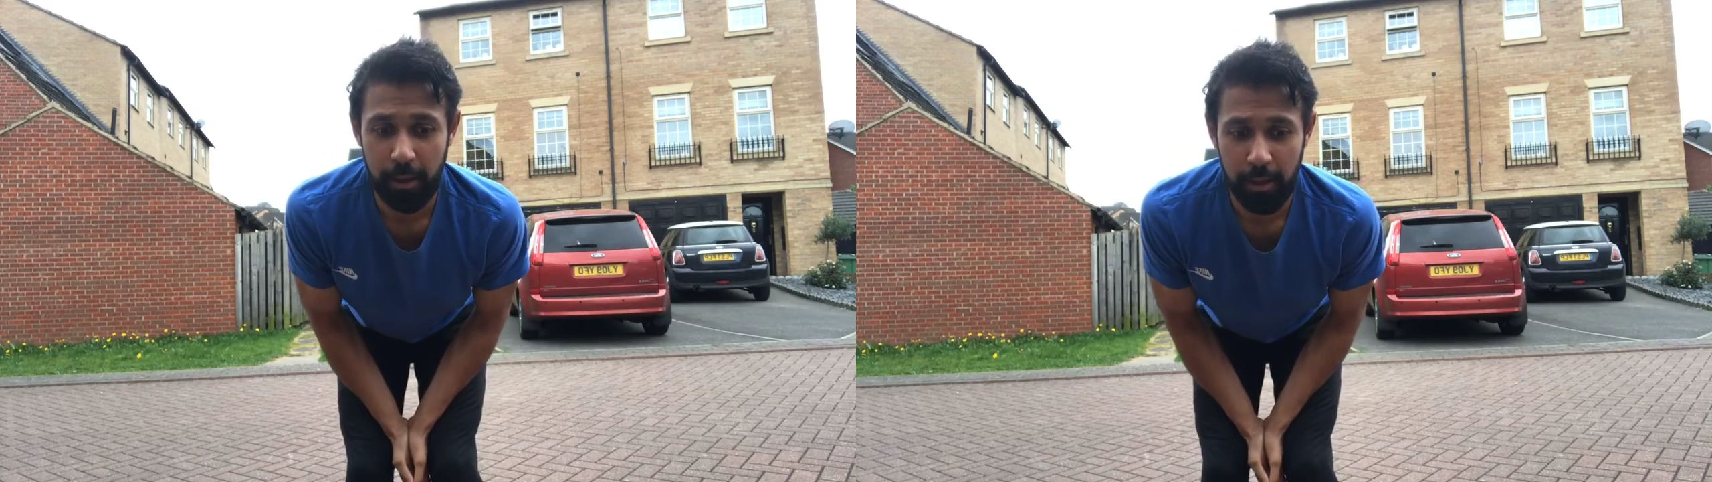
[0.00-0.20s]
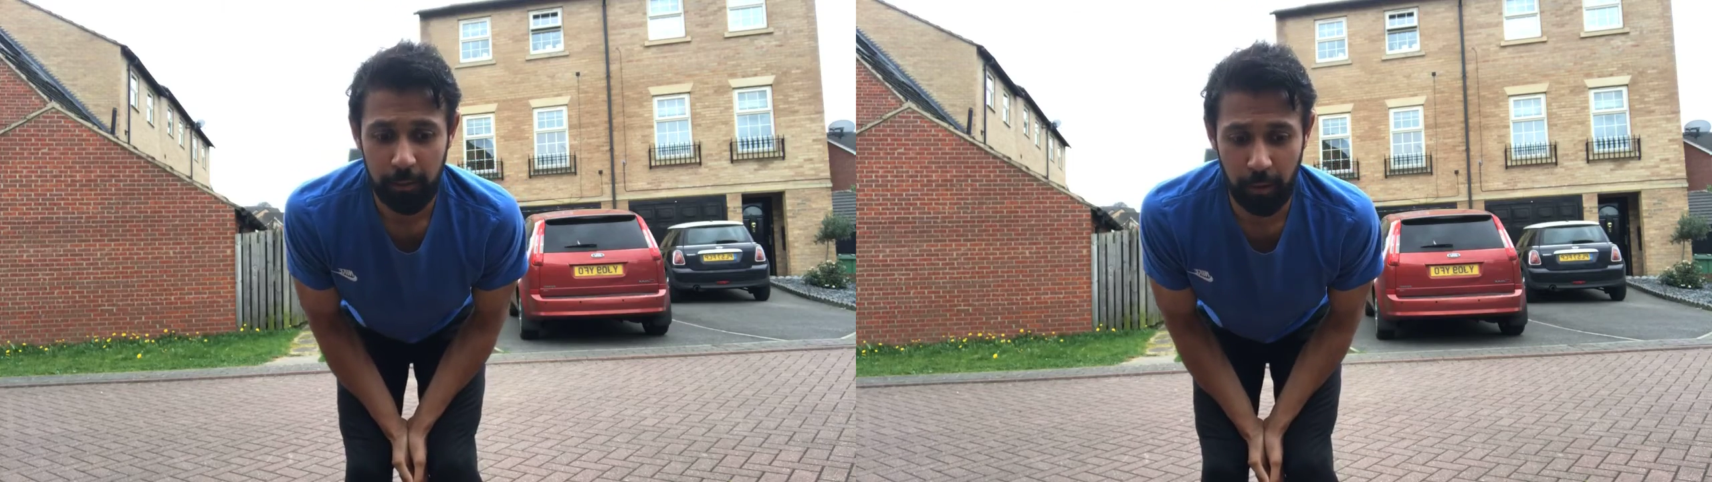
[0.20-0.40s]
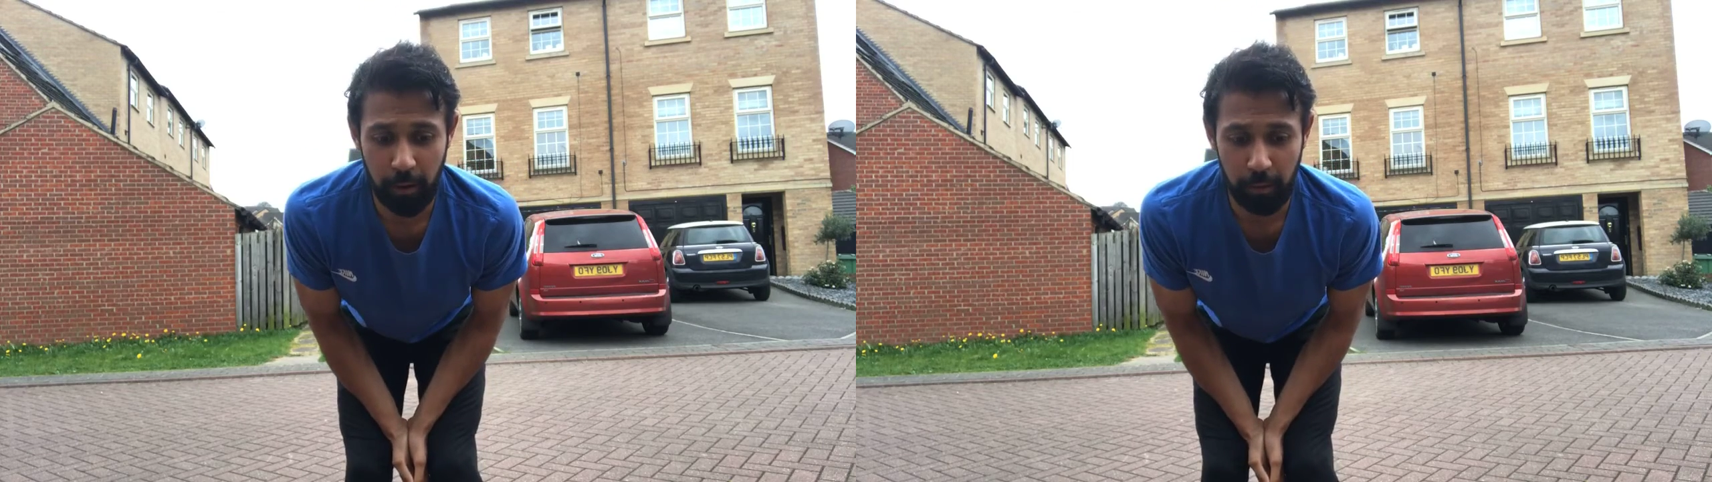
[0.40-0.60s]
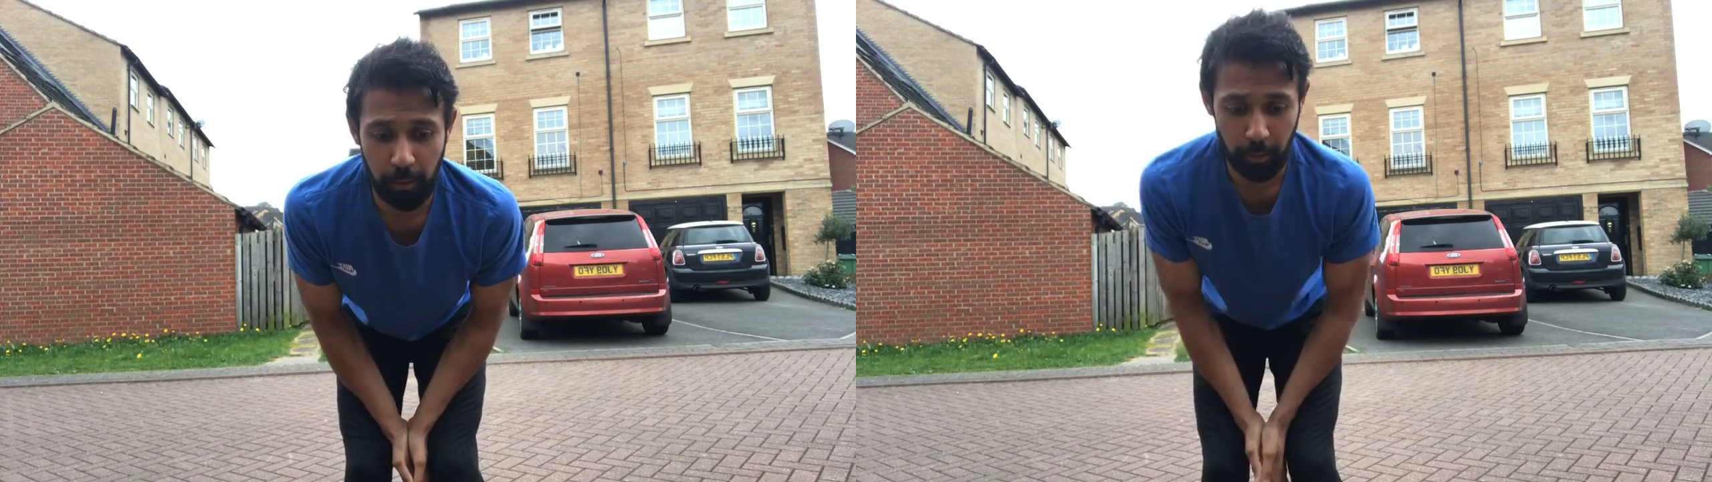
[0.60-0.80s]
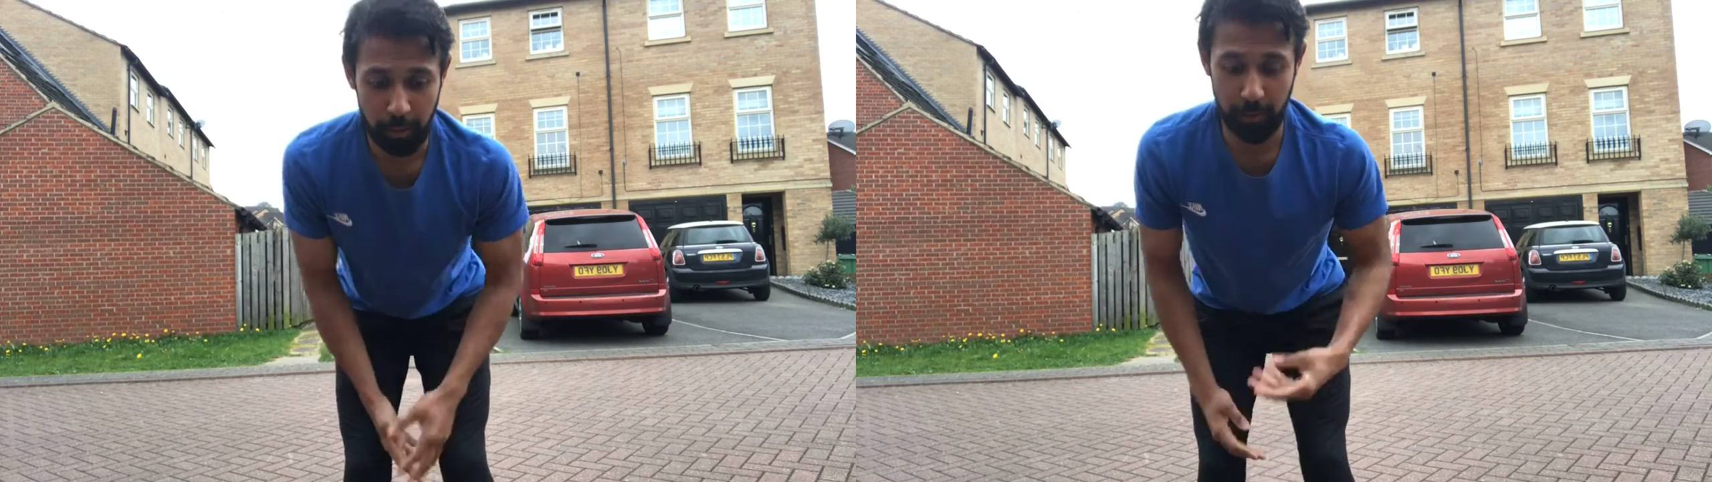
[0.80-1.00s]
so what I
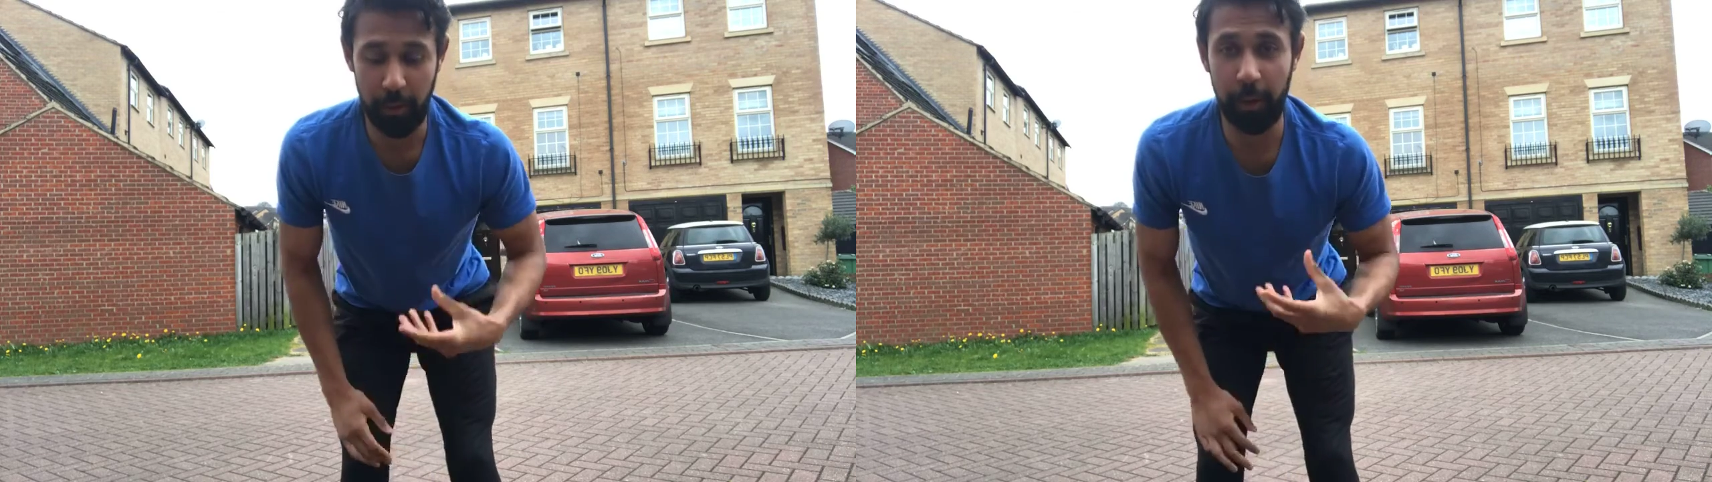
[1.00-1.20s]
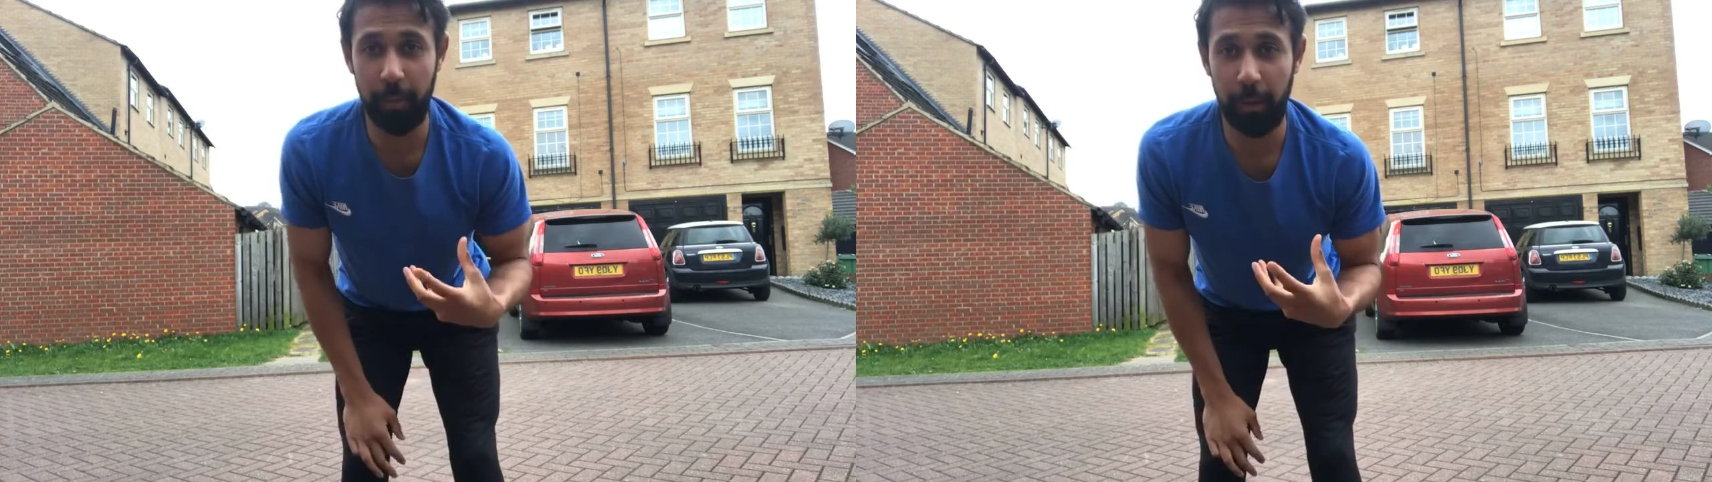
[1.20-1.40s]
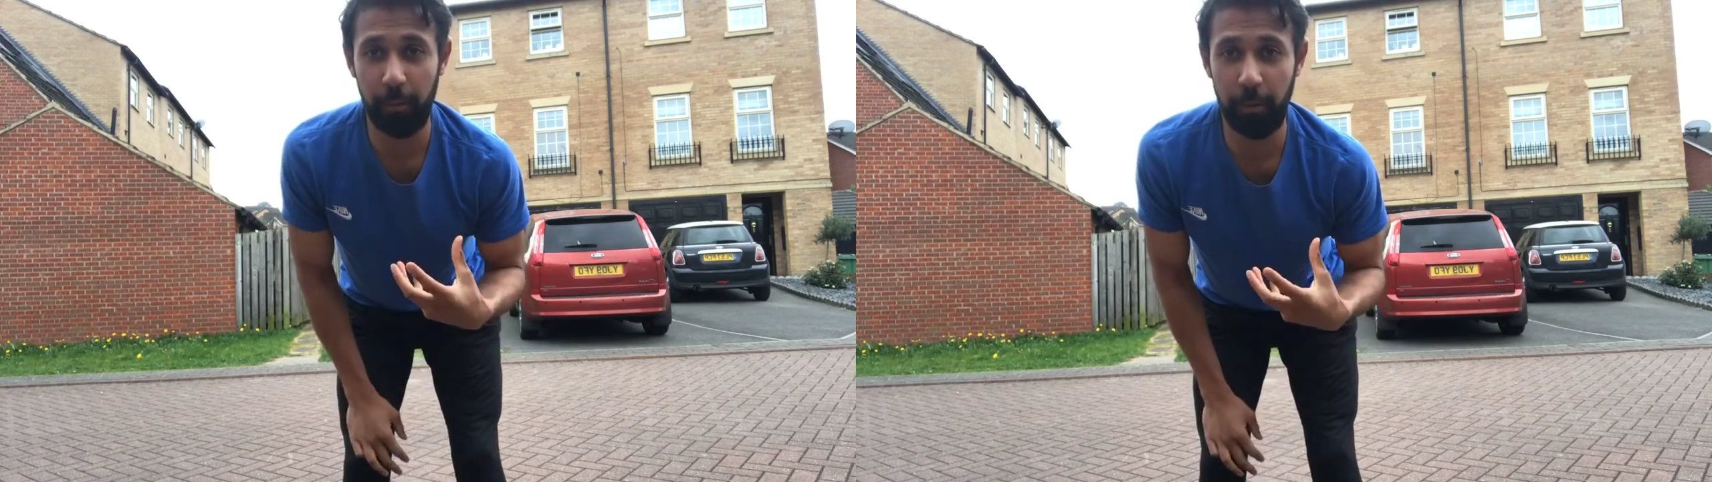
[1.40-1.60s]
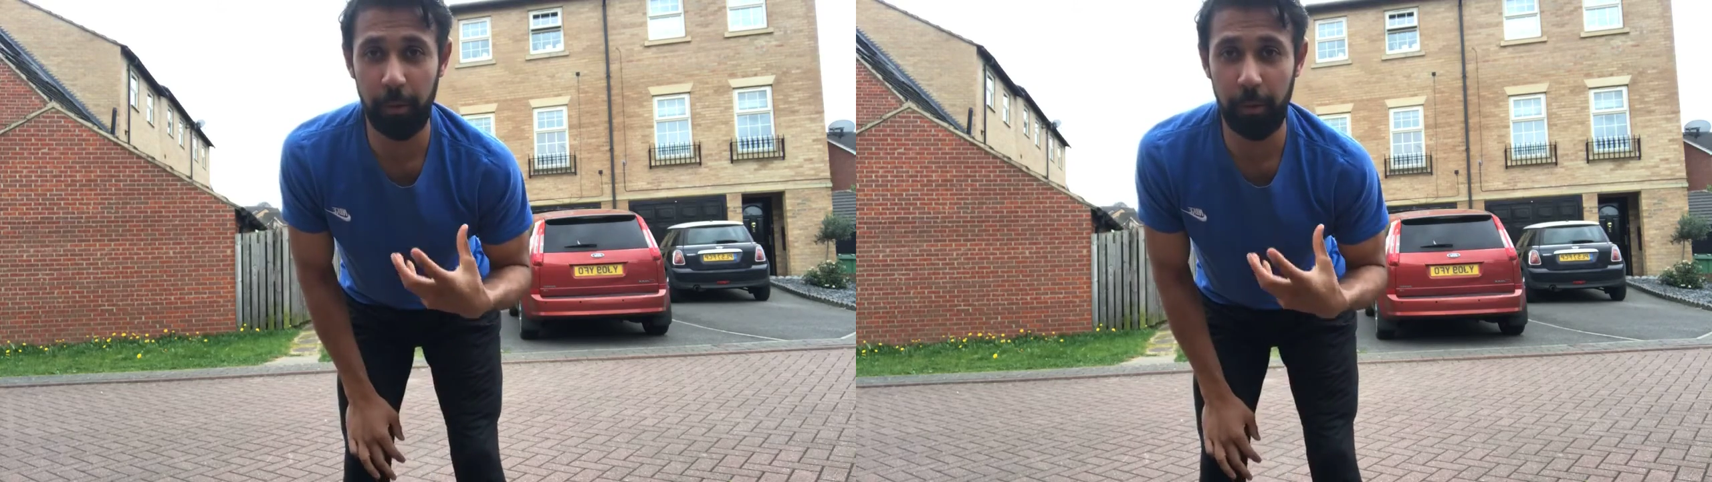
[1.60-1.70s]
want you to think about when we're